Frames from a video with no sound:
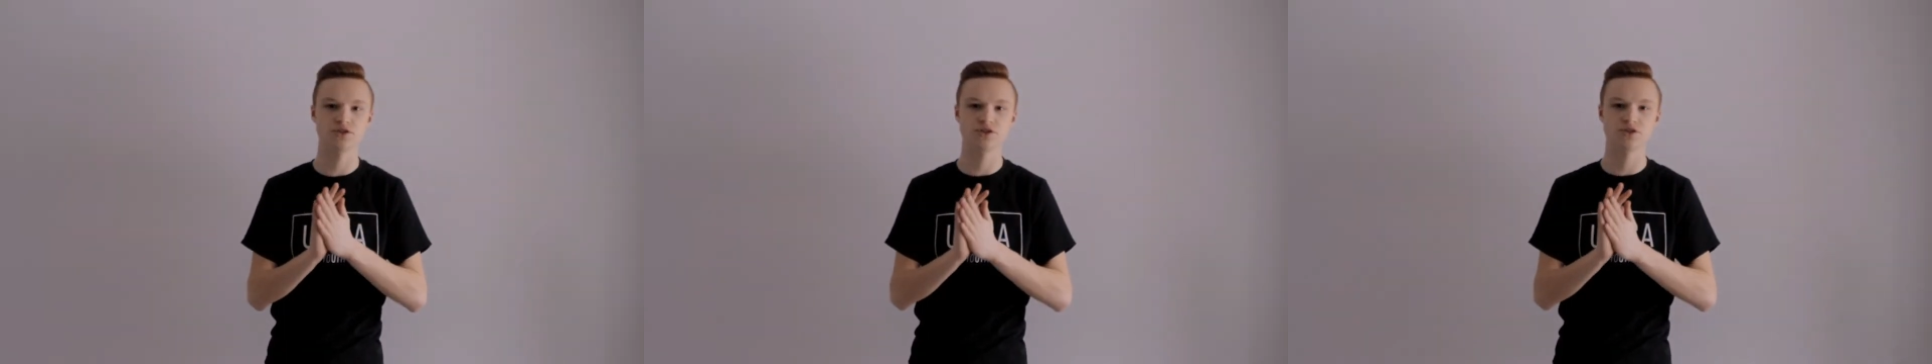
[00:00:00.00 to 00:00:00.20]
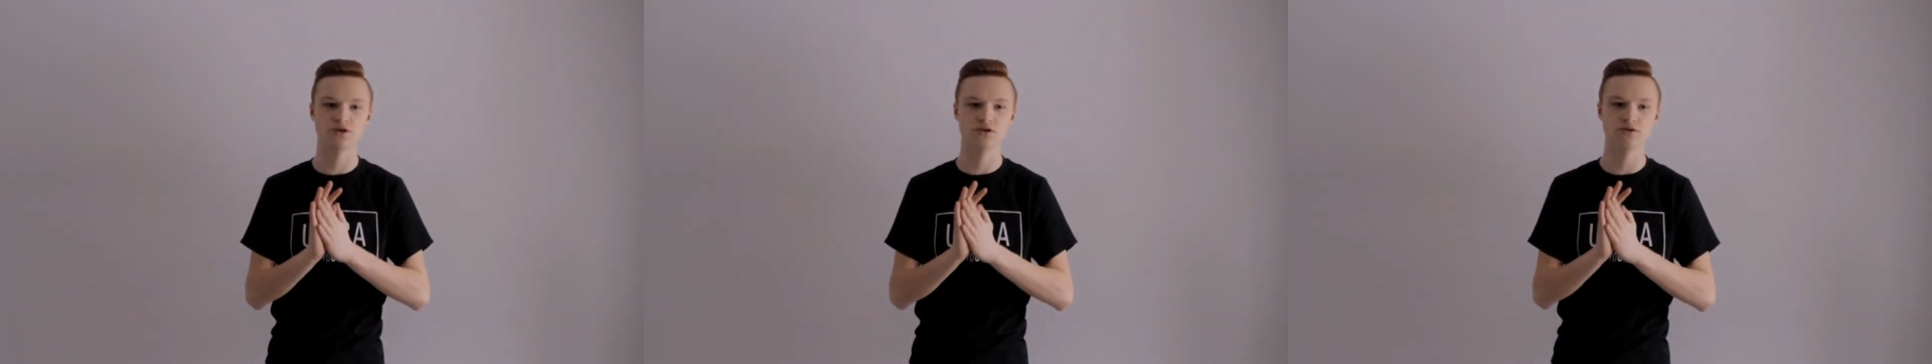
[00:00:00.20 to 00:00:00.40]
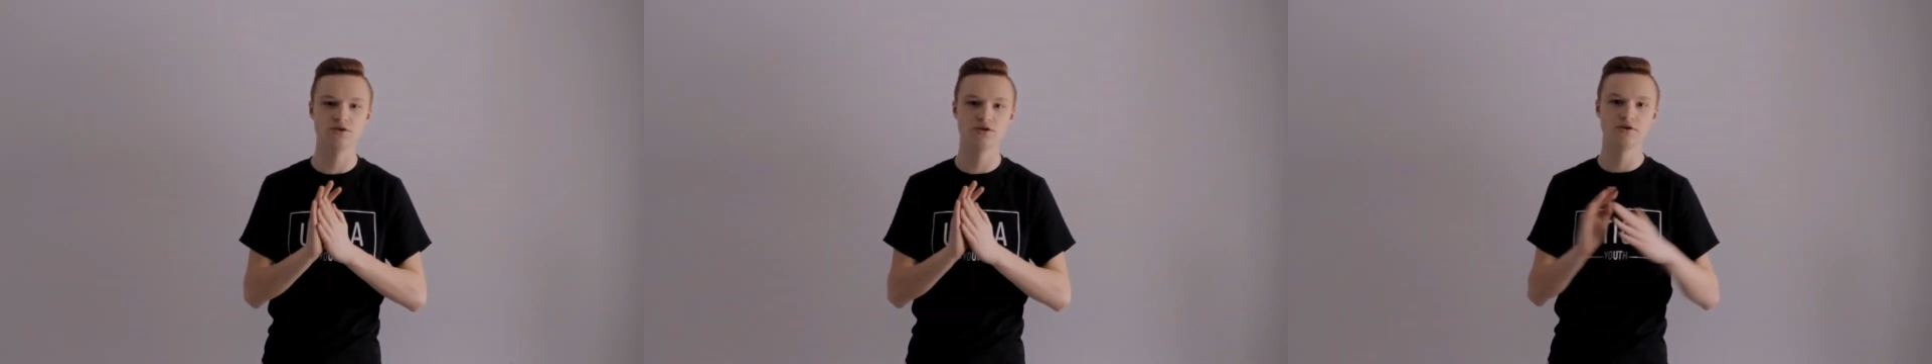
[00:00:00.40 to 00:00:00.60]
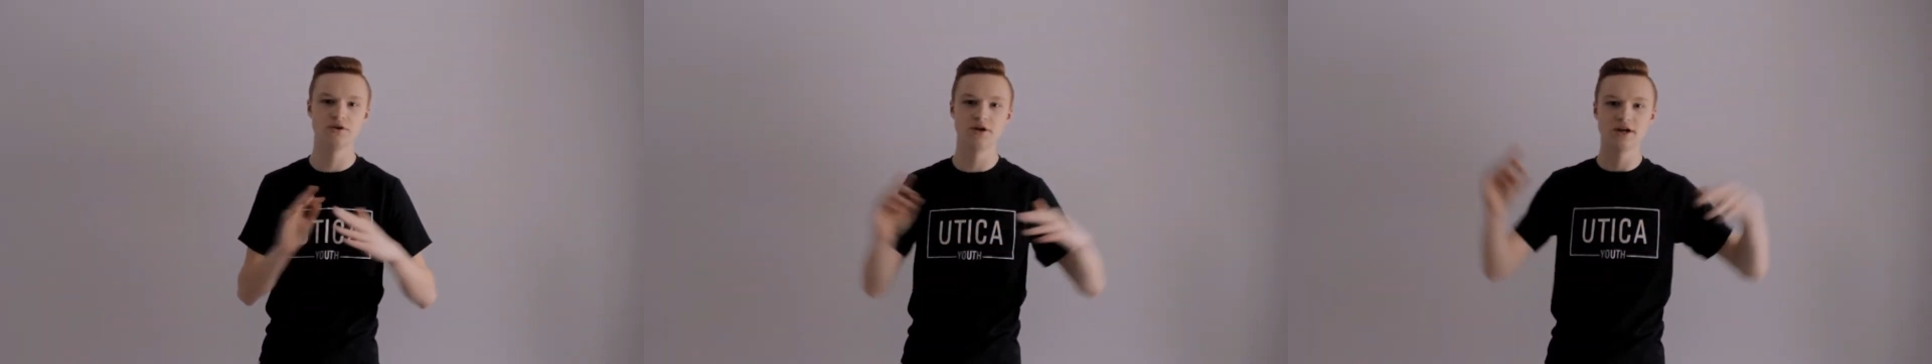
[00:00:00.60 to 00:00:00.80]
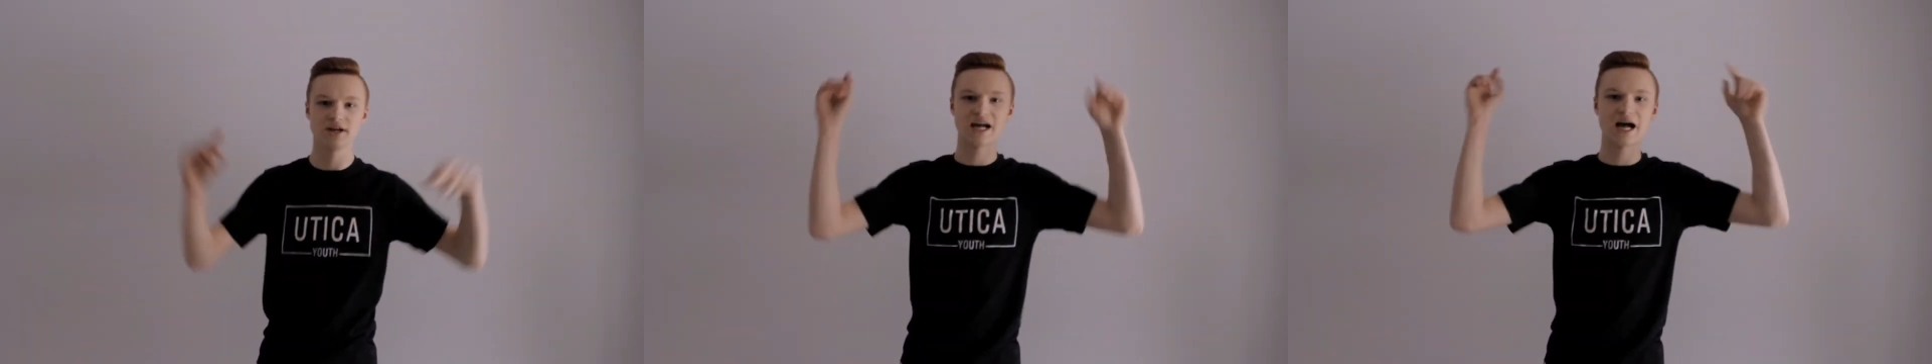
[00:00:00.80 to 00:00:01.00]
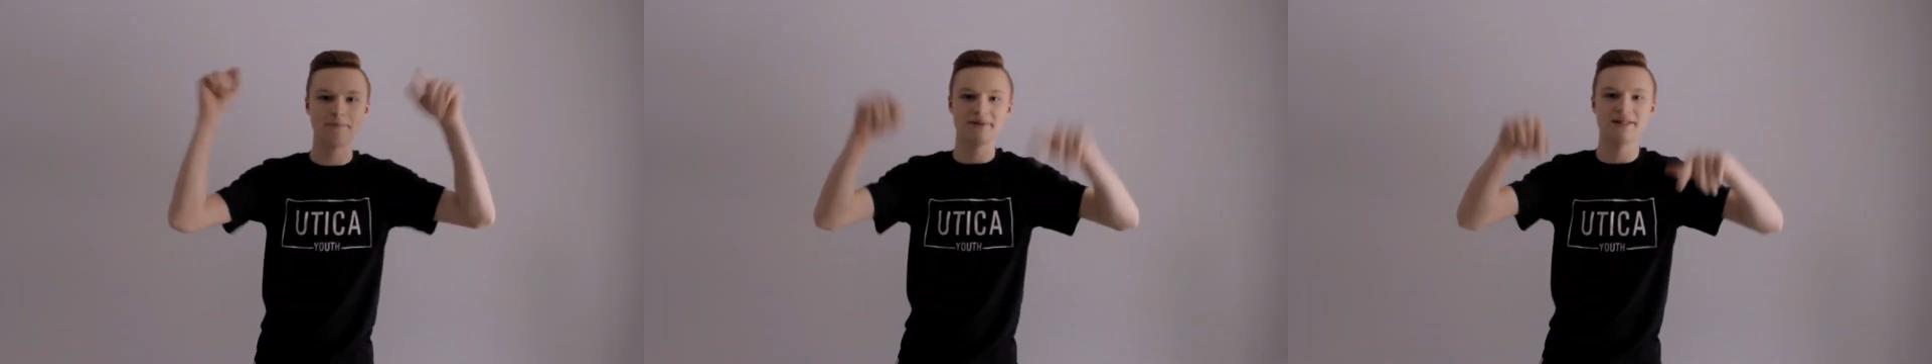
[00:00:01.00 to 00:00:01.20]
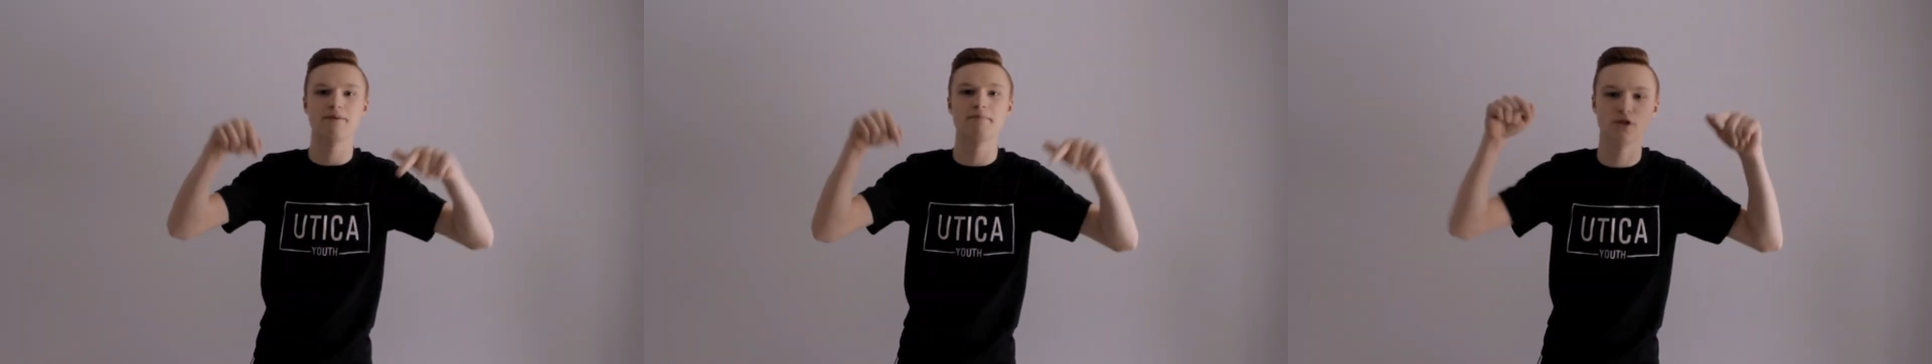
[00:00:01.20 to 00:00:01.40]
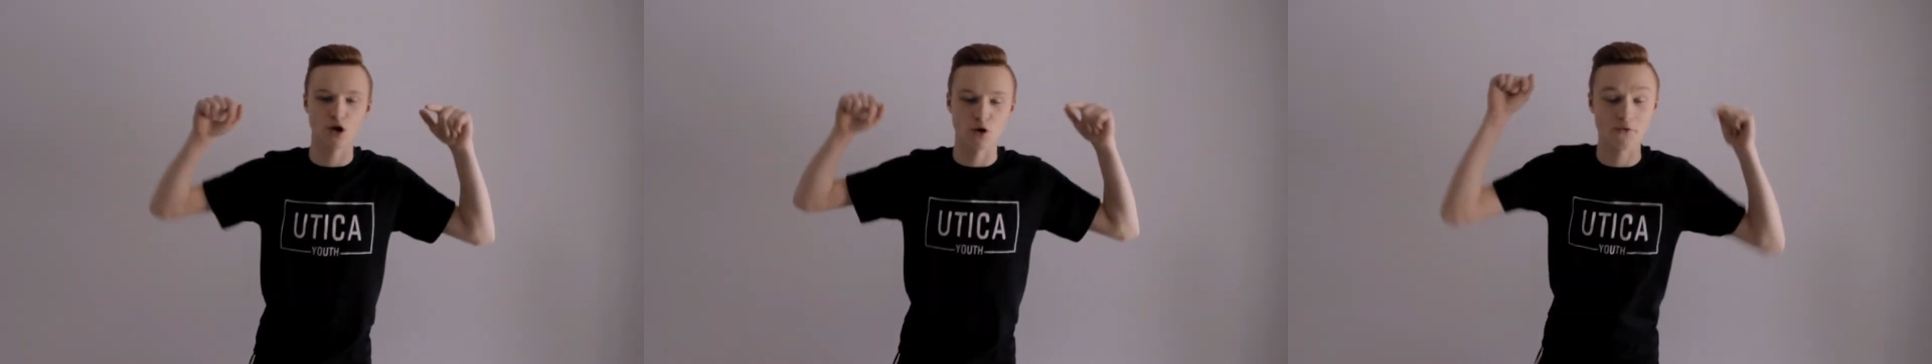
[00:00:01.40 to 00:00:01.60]
So comment
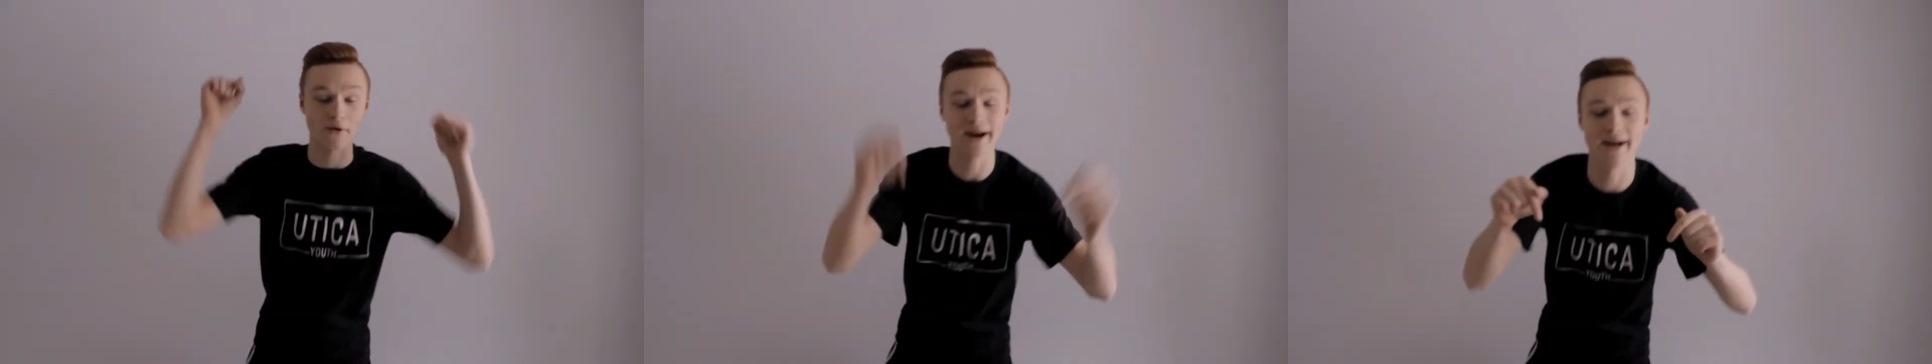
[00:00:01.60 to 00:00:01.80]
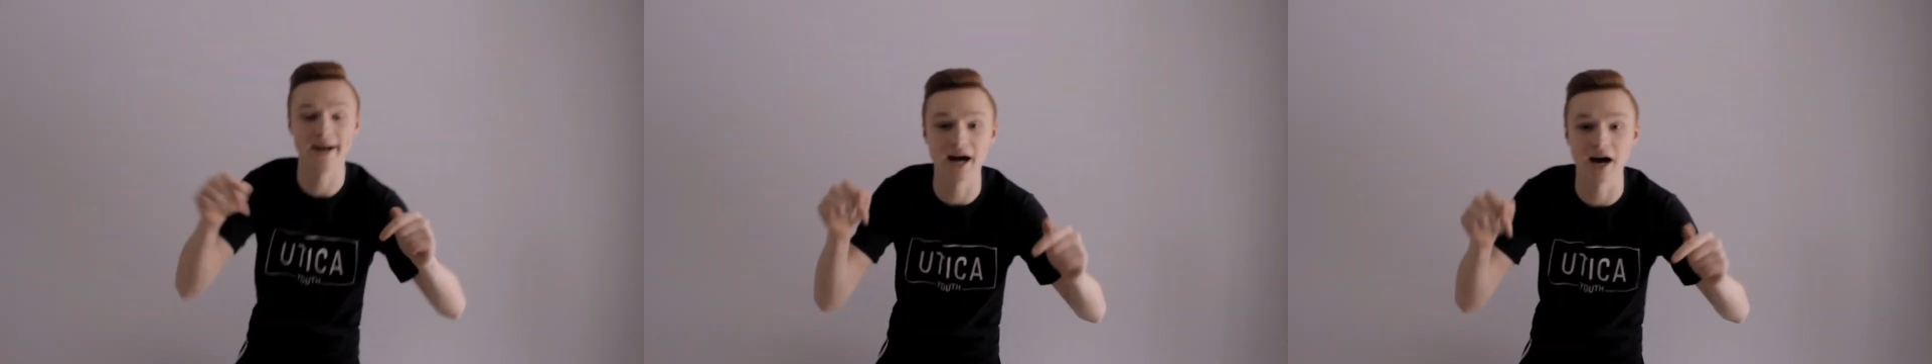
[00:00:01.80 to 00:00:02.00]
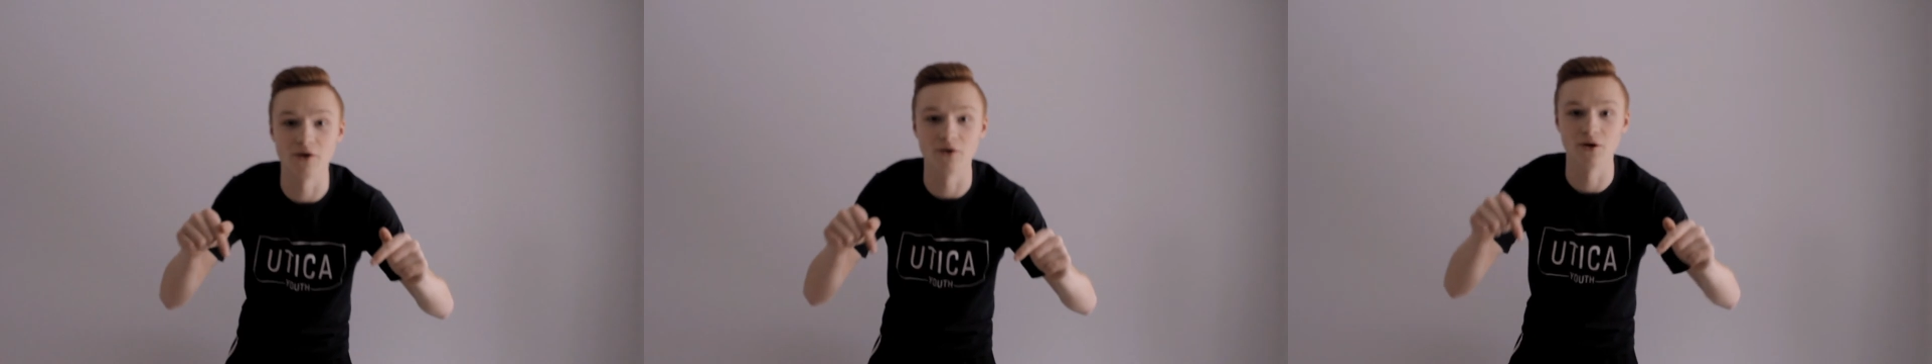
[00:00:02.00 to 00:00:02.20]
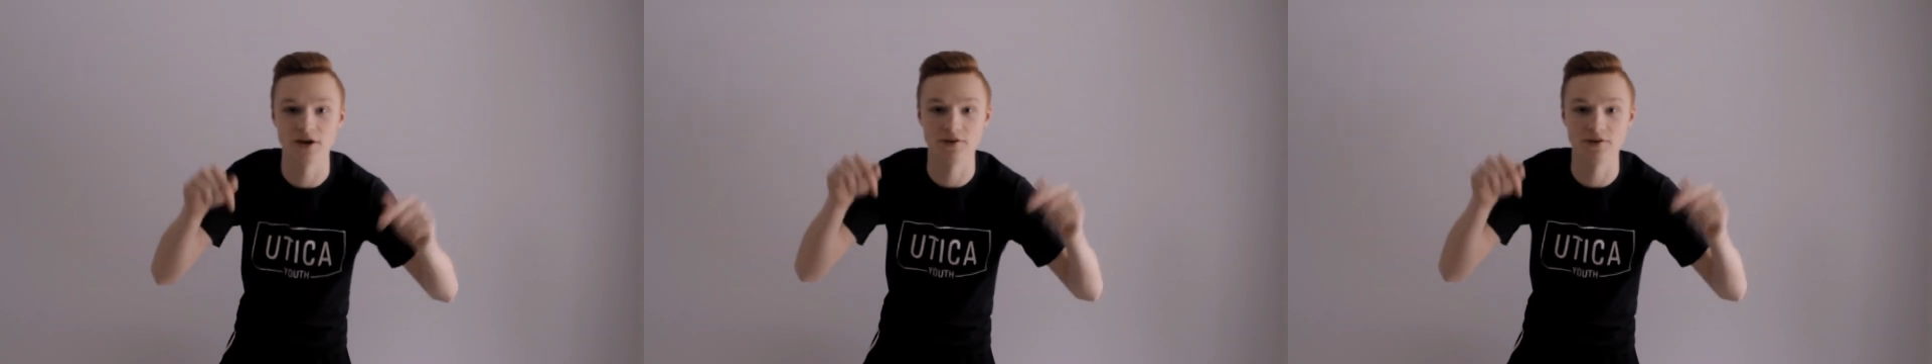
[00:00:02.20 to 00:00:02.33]
down below right now.